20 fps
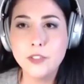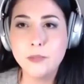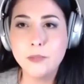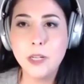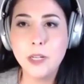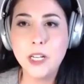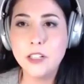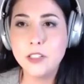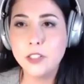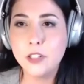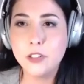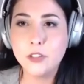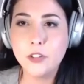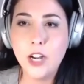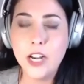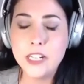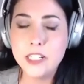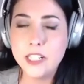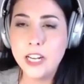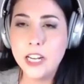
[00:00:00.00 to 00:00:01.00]
because your
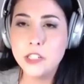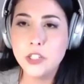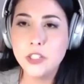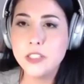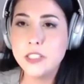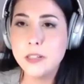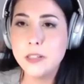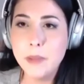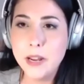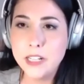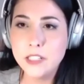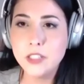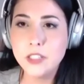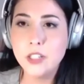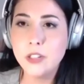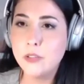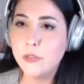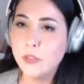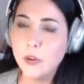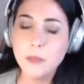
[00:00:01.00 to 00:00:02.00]
granting agency makes
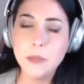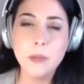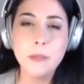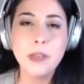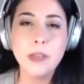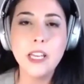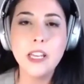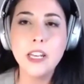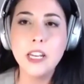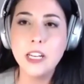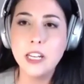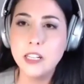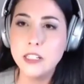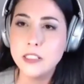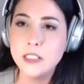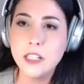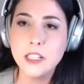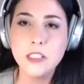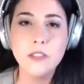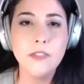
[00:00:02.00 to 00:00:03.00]
you. From the beginning
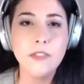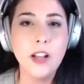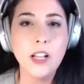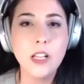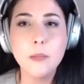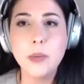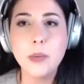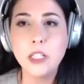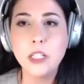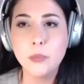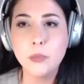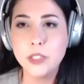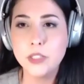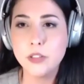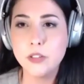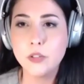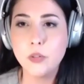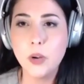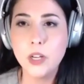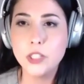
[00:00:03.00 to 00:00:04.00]
in developing the
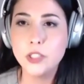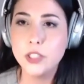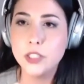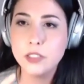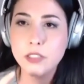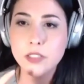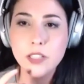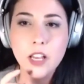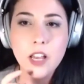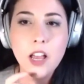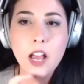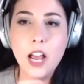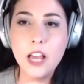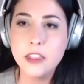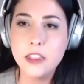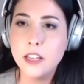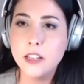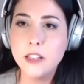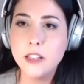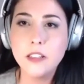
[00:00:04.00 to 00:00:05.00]
research questions, I
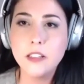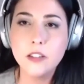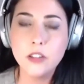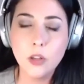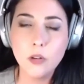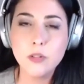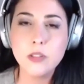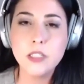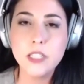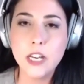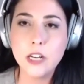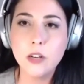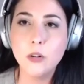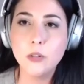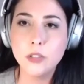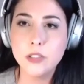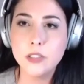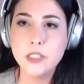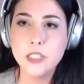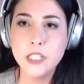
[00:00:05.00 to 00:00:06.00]
think those
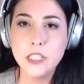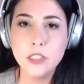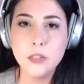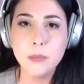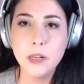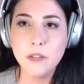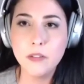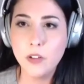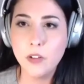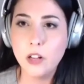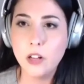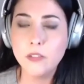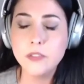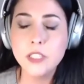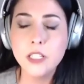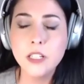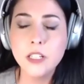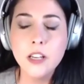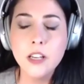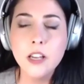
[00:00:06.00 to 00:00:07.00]
stakeholders need to be involved.
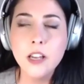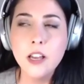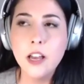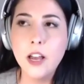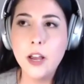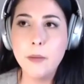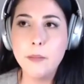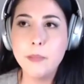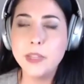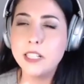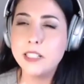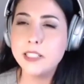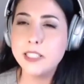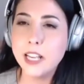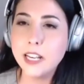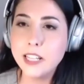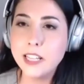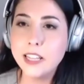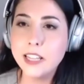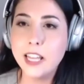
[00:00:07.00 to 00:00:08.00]
But the
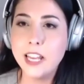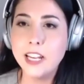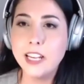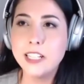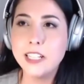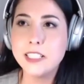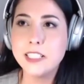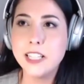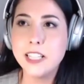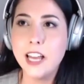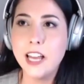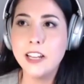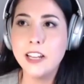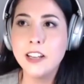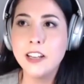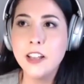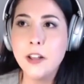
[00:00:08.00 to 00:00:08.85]
second thing is that,